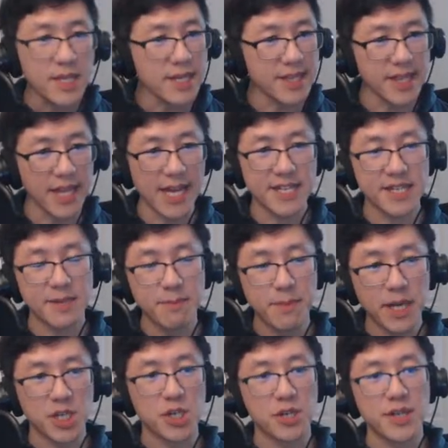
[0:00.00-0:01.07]
let's
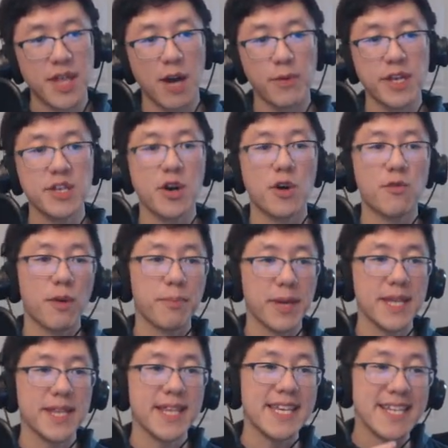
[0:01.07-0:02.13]
make sure that we don't
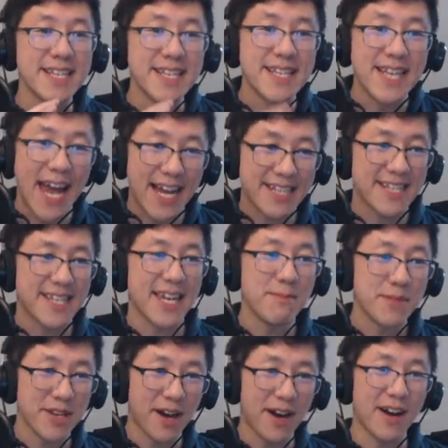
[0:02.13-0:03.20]
repeat the exact same
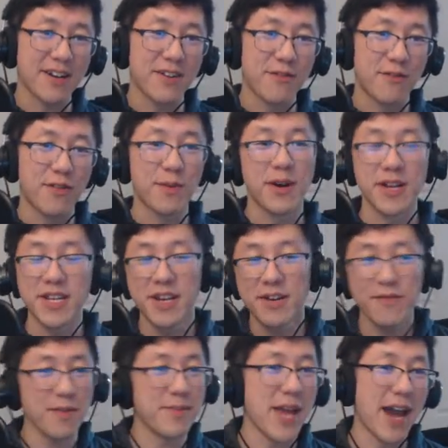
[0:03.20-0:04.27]
talk from a year
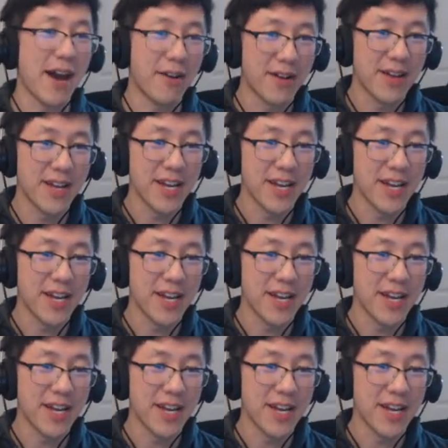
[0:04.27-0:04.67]
from now.